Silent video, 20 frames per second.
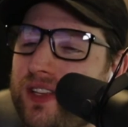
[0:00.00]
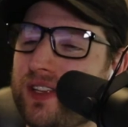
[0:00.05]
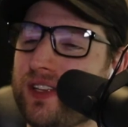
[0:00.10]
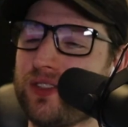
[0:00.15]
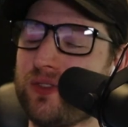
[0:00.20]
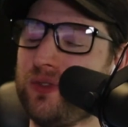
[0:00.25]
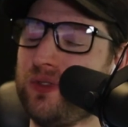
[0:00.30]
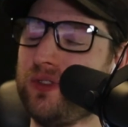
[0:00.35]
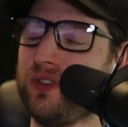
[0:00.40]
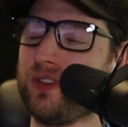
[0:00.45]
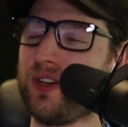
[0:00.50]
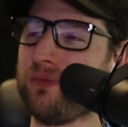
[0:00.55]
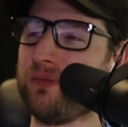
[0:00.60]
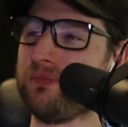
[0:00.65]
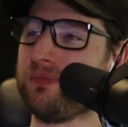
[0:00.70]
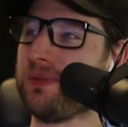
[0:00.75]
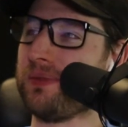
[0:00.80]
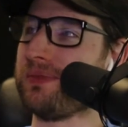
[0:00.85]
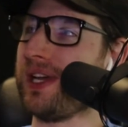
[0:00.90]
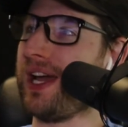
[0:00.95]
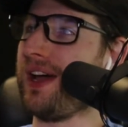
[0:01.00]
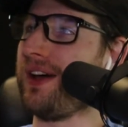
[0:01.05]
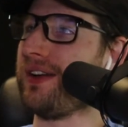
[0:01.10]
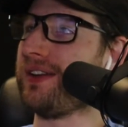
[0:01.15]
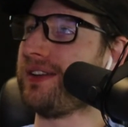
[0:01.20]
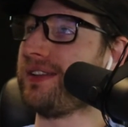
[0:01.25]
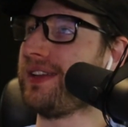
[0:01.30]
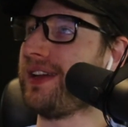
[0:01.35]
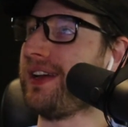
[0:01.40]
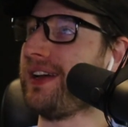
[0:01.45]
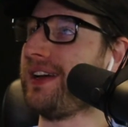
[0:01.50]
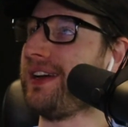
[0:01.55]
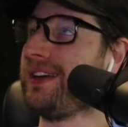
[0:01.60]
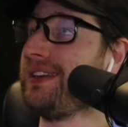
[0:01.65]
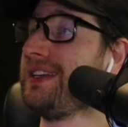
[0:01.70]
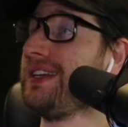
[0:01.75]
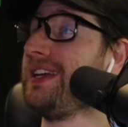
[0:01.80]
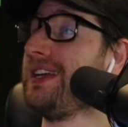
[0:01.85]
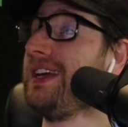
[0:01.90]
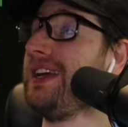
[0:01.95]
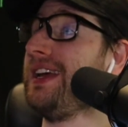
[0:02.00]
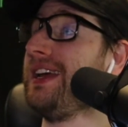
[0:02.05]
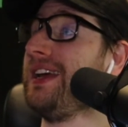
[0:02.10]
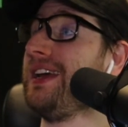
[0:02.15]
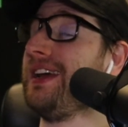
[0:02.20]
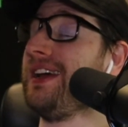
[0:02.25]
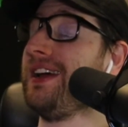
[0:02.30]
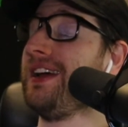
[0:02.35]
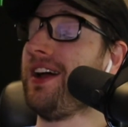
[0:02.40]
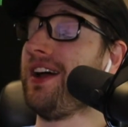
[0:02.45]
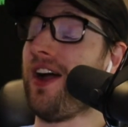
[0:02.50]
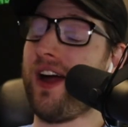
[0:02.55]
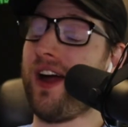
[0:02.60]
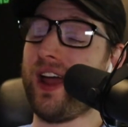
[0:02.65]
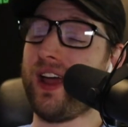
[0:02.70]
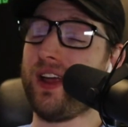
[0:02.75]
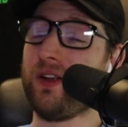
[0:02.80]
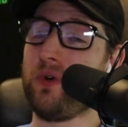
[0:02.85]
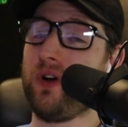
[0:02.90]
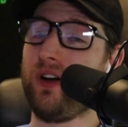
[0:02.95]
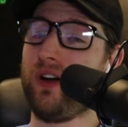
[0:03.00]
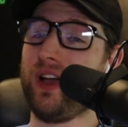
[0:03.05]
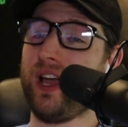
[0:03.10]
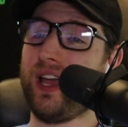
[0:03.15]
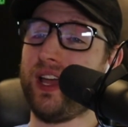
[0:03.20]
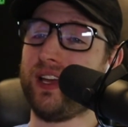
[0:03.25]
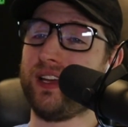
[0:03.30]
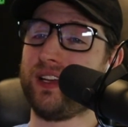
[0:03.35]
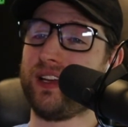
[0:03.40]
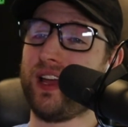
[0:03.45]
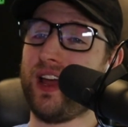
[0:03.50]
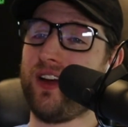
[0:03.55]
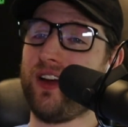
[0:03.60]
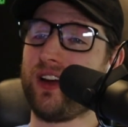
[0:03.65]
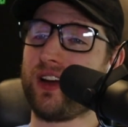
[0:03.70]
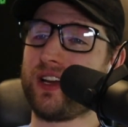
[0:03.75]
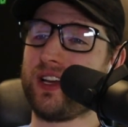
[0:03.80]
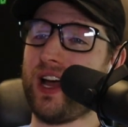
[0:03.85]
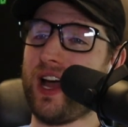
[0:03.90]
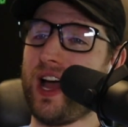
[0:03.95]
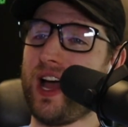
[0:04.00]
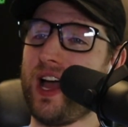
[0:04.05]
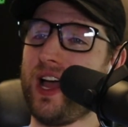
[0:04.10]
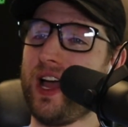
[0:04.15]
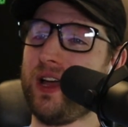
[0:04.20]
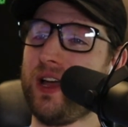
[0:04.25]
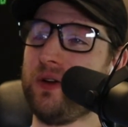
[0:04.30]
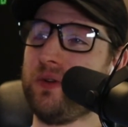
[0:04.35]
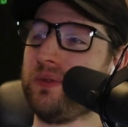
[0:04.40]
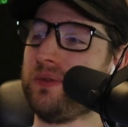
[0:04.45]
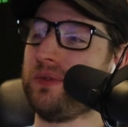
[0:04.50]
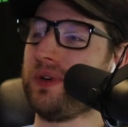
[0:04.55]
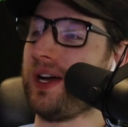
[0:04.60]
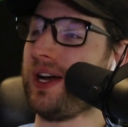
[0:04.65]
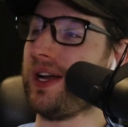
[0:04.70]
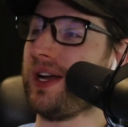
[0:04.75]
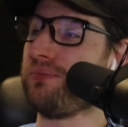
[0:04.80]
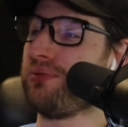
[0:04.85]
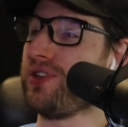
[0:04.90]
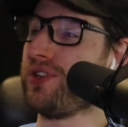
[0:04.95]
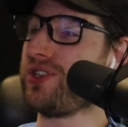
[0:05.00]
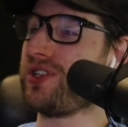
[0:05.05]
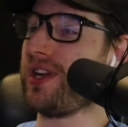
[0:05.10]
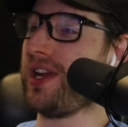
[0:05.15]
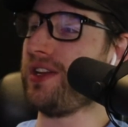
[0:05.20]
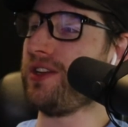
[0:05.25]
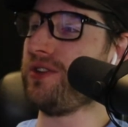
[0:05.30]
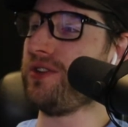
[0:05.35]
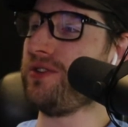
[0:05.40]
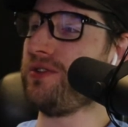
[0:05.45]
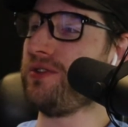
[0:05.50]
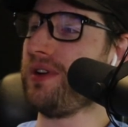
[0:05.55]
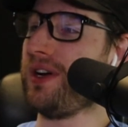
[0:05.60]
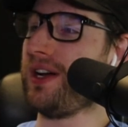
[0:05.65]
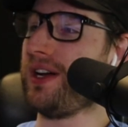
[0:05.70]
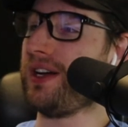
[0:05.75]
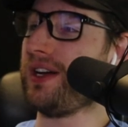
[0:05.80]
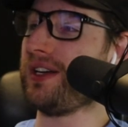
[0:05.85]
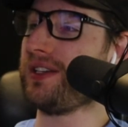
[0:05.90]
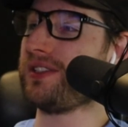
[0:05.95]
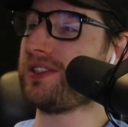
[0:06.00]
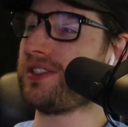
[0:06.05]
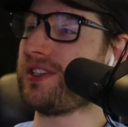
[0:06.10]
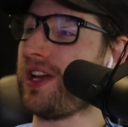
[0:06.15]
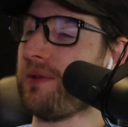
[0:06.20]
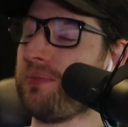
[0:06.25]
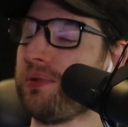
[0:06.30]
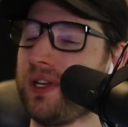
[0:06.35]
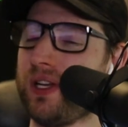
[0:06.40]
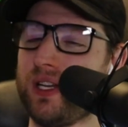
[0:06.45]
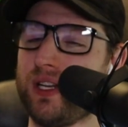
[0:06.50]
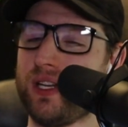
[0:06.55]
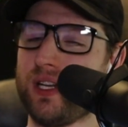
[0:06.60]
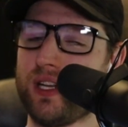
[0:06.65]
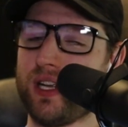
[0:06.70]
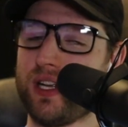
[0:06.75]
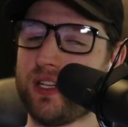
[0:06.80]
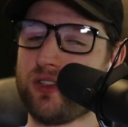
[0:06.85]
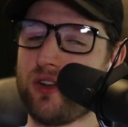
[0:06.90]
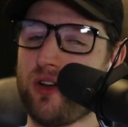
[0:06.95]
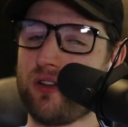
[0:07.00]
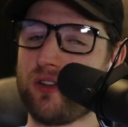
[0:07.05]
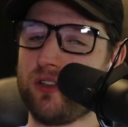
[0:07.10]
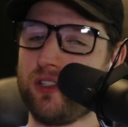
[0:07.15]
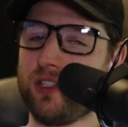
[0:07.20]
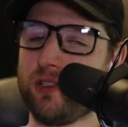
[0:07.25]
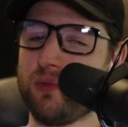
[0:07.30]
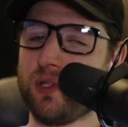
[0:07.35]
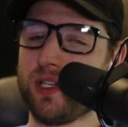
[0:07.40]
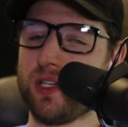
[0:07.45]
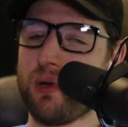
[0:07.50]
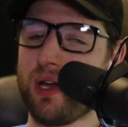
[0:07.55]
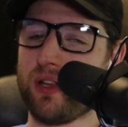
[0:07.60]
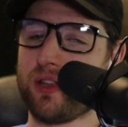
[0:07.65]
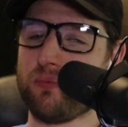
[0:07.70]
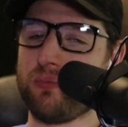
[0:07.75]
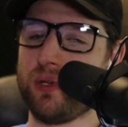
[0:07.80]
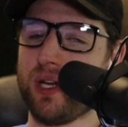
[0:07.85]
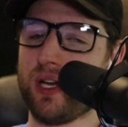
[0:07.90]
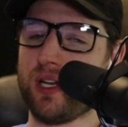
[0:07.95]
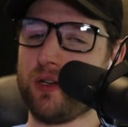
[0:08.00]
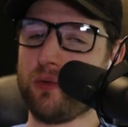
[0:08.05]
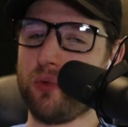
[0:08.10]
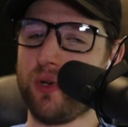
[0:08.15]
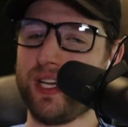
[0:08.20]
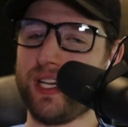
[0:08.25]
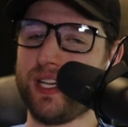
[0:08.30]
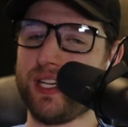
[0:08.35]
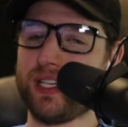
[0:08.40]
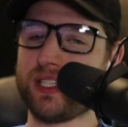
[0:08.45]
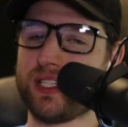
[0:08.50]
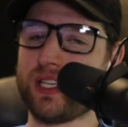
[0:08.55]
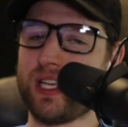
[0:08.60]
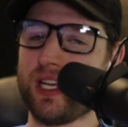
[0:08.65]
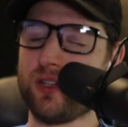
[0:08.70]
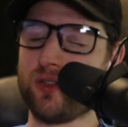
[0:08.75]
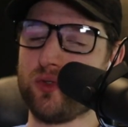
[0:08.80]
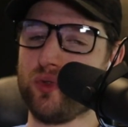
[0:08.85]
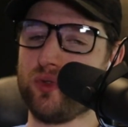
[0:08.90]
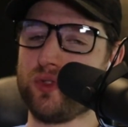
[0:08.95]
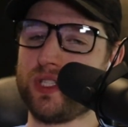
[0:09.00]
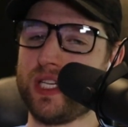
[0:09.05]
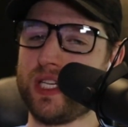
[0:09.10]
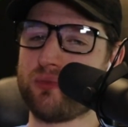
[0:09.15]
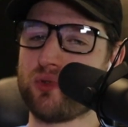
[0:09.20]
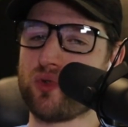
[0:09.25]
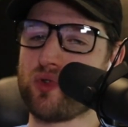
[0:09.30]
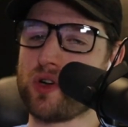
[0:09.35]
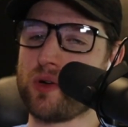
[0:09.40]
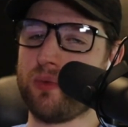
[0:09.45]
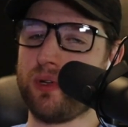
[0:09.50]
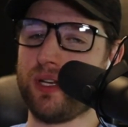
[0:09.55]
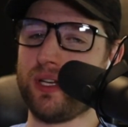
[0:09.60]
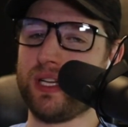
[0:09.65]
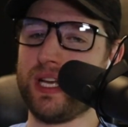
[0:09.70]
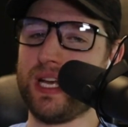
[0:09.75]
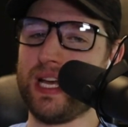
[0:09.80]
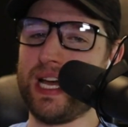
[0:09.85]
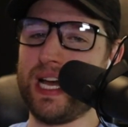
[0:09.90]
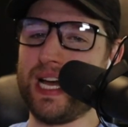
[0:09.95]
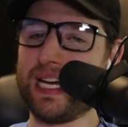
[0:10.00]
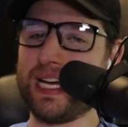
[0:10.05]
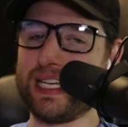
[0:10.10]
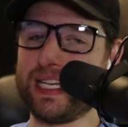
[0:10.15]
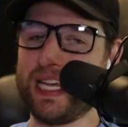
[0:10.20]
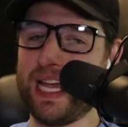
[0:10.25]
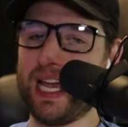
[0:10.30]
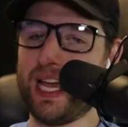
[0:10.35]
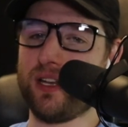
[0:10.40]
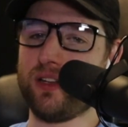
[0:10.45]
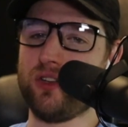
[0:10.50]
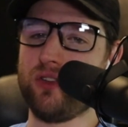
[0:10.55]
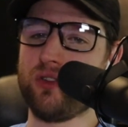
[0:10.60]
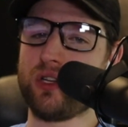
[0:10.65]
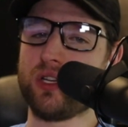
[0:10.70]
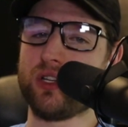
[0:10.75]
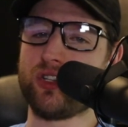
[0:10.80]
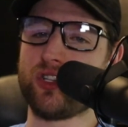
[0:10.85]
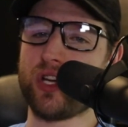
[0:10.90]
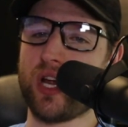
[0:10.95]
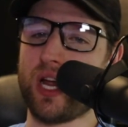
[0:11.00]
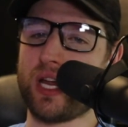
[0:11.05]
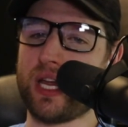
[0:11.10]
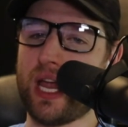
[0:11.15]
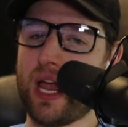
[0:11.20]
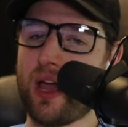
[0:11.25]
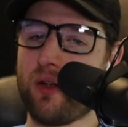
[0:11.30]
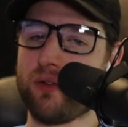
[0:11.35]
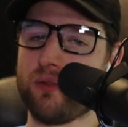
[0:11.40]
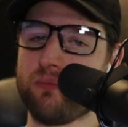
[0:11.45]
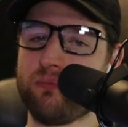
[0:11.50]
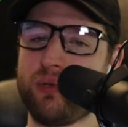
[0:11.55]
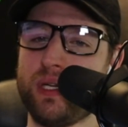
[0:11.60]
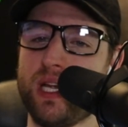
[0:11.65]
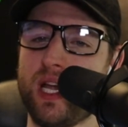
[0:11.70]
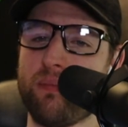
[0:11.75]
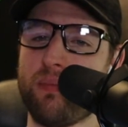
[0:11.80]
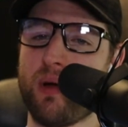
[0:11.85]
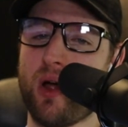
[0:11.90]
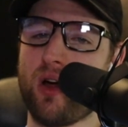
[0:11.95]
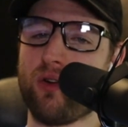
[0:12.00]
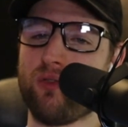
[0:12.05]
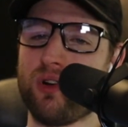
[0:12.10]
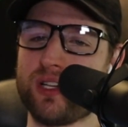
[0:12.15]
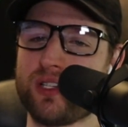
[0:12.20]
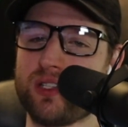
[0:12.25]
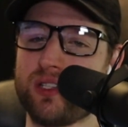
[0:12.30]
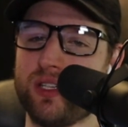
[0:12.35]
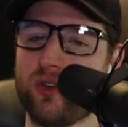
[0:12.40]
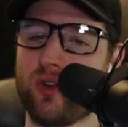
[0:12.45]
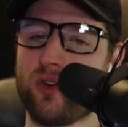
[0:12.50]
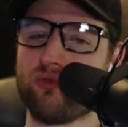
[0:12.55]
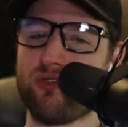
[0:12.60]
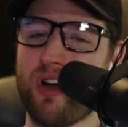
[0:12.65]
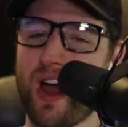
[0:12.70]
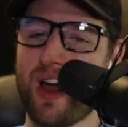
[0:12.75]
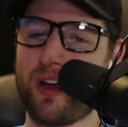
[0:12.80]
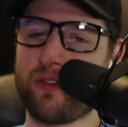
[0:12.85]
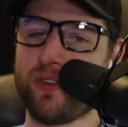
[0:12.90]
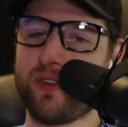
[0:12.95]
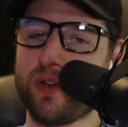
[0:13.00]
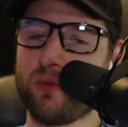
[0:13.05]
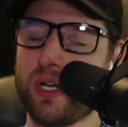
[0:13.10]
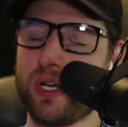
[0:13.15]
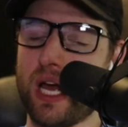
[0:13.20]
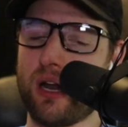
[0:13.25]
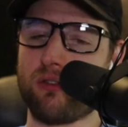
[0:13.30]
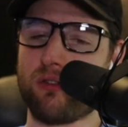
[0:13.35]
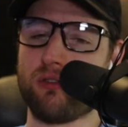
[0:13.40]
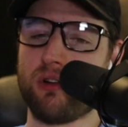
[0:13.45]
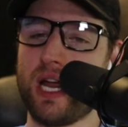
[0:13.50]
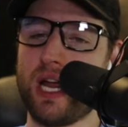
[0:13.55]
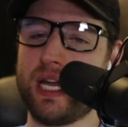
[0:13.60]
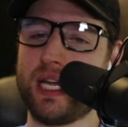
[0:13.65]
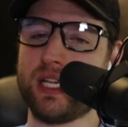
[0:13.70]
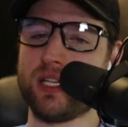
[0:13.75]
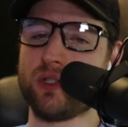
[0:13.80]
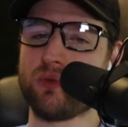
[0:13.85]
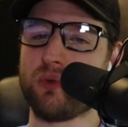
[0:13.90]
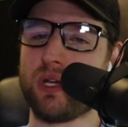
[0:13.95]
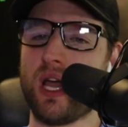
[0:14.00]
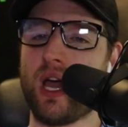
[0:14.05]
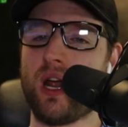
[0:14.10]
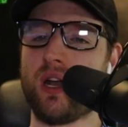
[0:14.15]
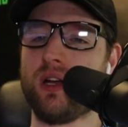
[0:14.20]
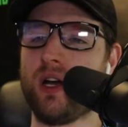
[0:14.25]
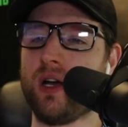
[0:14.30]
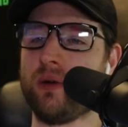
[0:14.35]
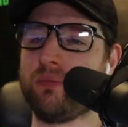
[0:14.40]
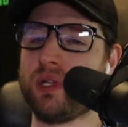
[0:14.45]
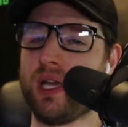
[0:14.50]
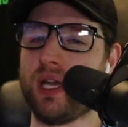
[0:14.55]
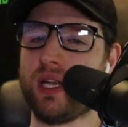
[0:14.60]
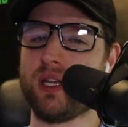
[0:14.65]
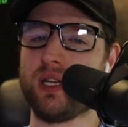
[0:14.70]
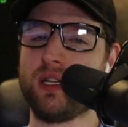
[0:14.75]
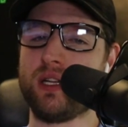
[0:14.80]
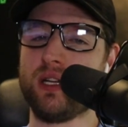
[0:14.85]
cool. I'm down. All right. Well, hey, Eric, I appreciate you stopping in and talking a little bit about the PIAA State Dual Team Tournament. Again, you can check out PA Power Wrestling on Rockfin. We got rankings. We got updated